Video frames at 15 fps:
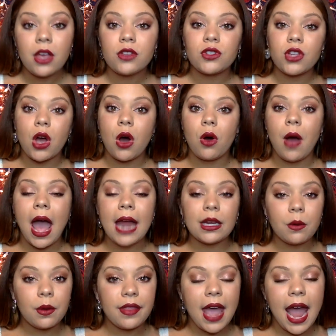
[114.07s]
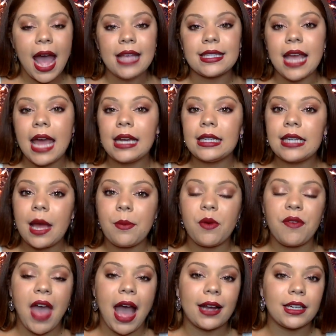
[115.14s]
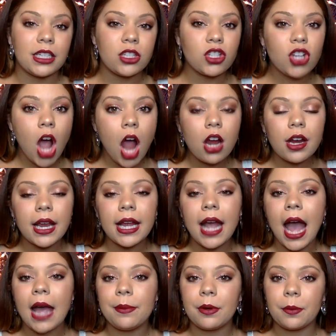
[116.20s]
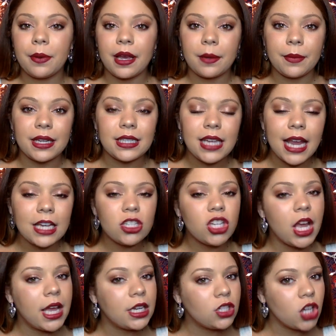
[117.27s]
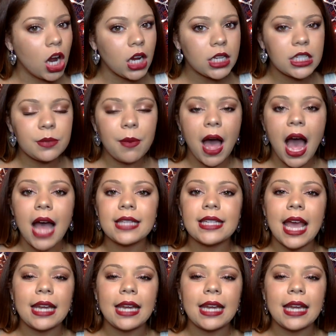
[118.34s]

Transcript: So anyone that has any type of acne scarring, hyperpigmentation, dark spots,